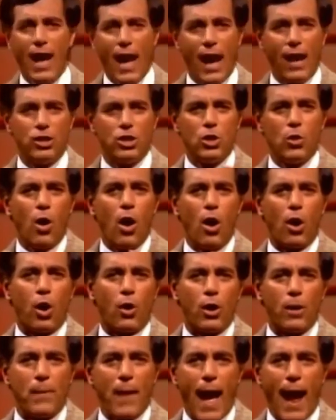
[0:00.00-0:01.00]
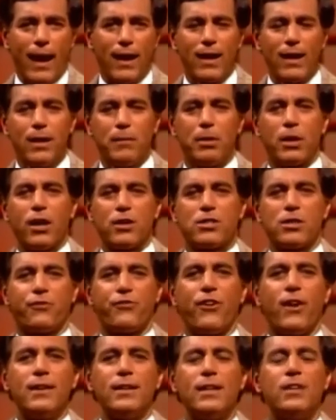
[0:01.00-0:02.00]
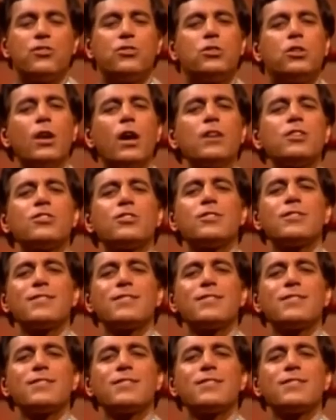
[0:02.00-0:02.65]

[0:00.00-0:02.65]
And you all hurry back because the fun is just